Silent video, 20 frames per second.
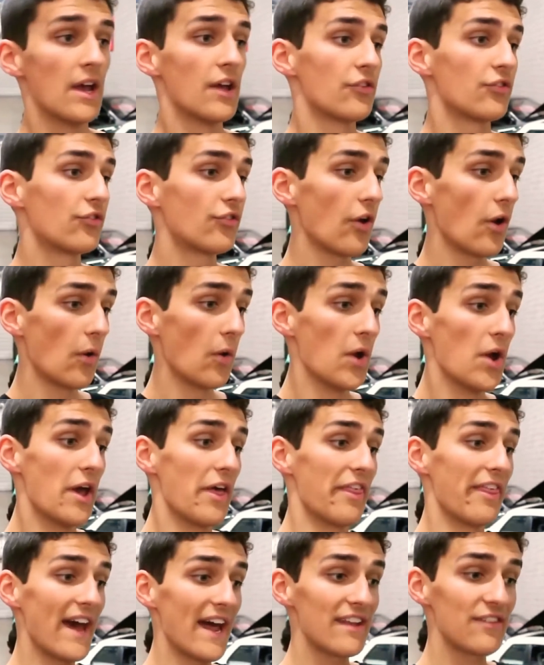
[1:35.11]
So
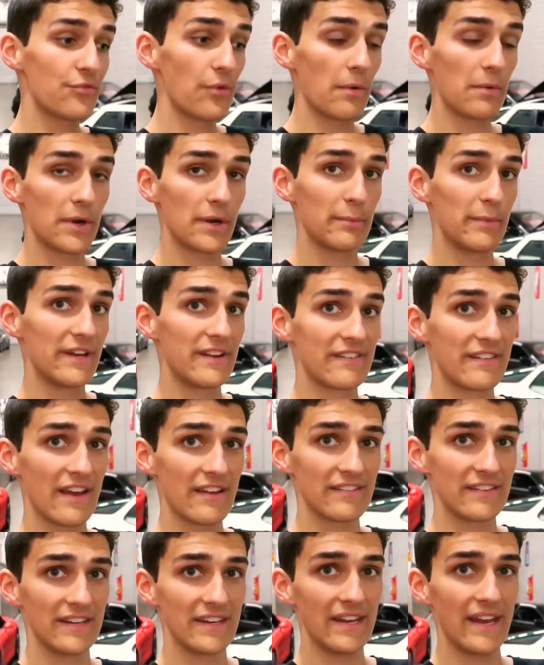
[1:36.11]
that is what we're gonna be
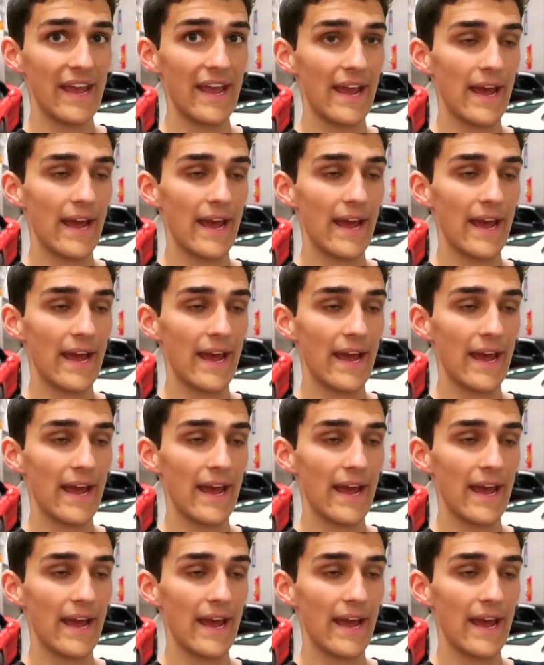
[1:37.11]
discussing today.